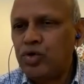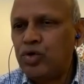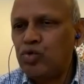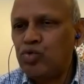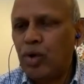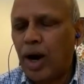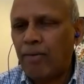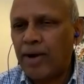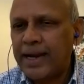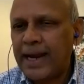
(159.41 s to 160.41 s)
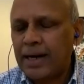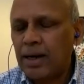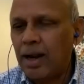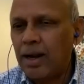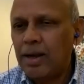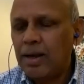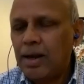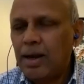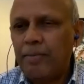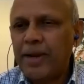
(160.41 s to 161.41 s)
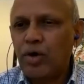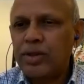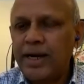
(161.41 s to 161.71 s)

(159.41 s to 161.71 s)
to our cattle because